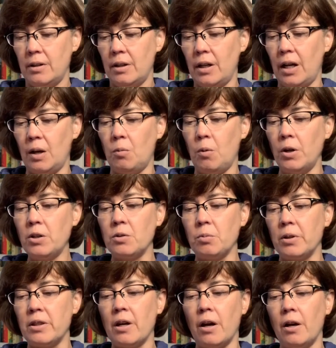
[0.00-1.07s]
I wondered what
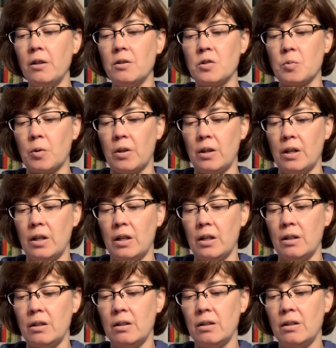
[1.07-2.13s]
the others were thinking.
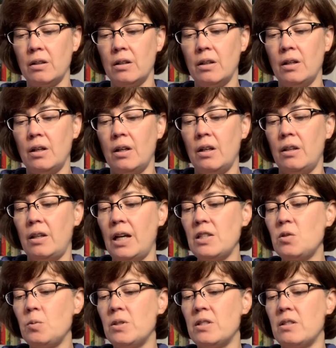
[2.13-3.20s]
That's
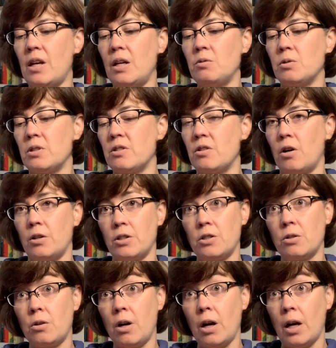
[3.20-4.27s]
when Sandra started to
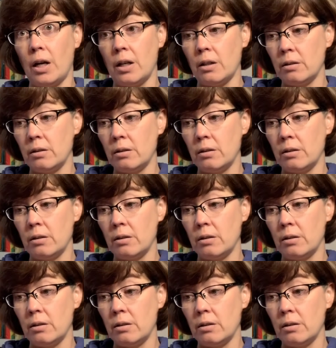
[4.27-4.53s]
cry.